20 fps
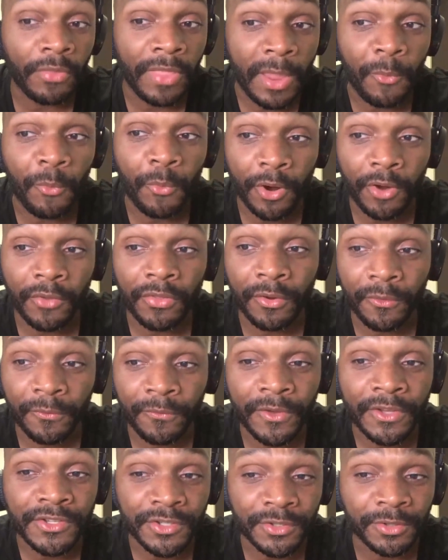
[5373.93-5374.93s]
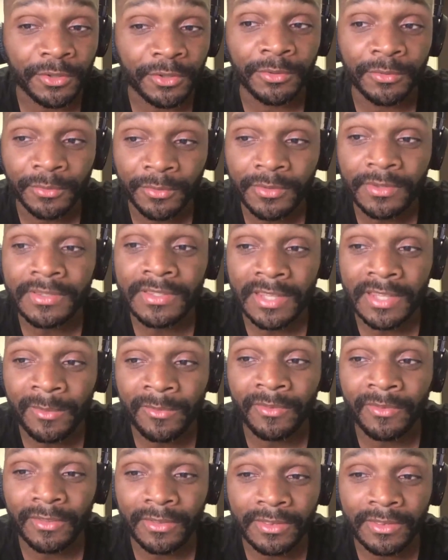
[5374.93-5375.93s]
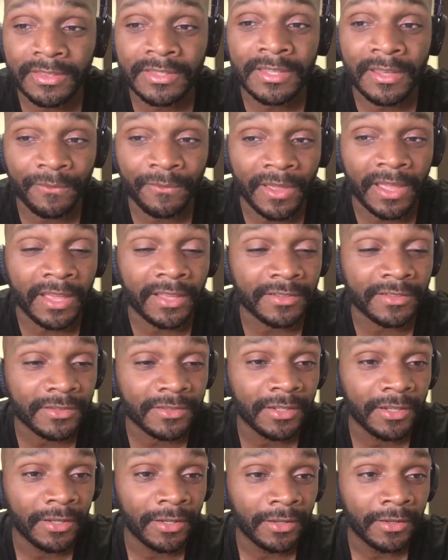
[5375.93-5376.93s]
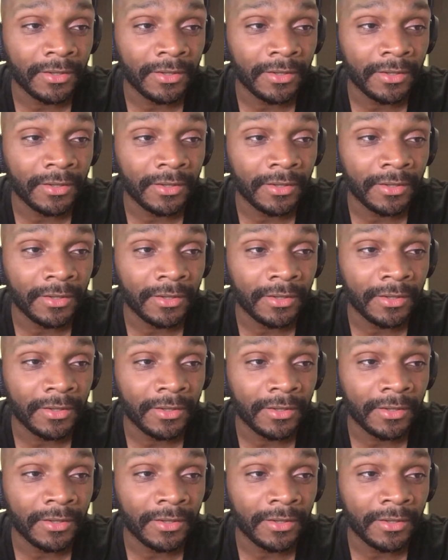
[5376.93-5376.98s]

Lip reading: No, they were the original CFast.